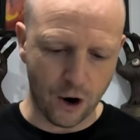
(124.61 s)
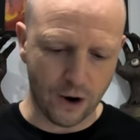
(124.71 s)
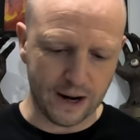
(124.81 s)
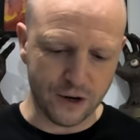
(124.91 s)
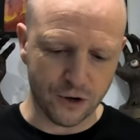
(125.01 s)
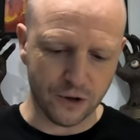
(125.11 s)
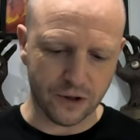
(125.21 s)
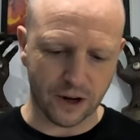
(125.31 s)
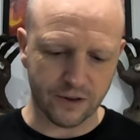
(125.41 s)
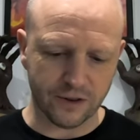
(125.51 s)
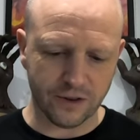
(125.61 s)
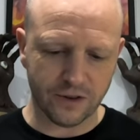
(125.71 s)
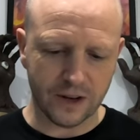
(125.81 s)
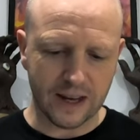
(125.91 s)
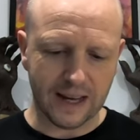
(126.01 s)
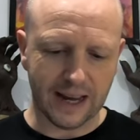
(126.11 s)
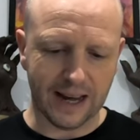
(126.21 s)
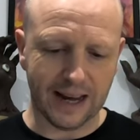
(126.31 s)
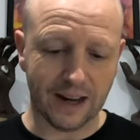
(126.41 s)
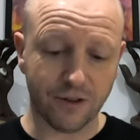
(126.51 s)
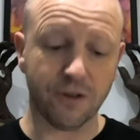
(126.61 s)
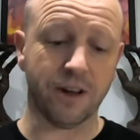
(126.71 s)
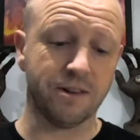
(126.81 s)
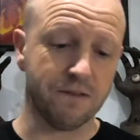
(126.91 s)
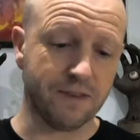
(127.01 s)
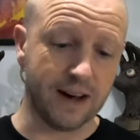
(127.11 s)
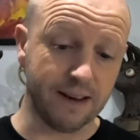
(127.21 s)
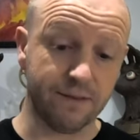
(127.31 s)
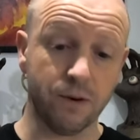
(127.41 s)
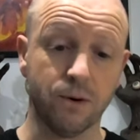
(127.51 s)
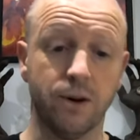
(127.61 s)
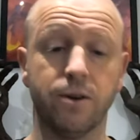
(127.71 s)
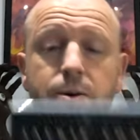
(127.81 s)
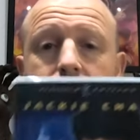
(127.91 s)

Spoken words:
early 2000s, 2005, oh God,